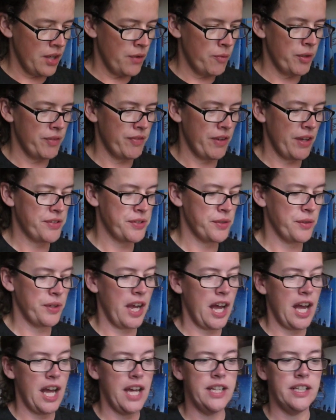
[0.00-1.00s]
We've also
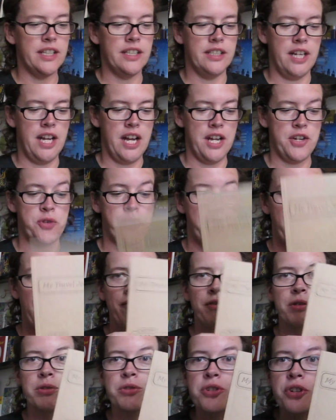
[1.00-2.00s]
got a
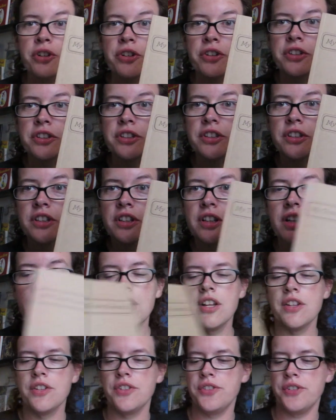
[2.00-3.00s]
travel journal,
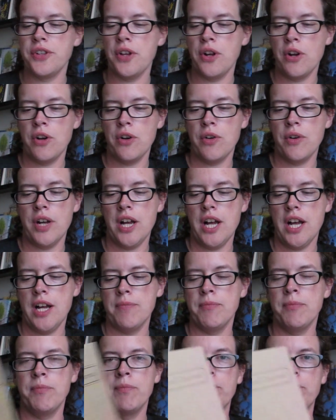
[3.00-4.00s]
so um,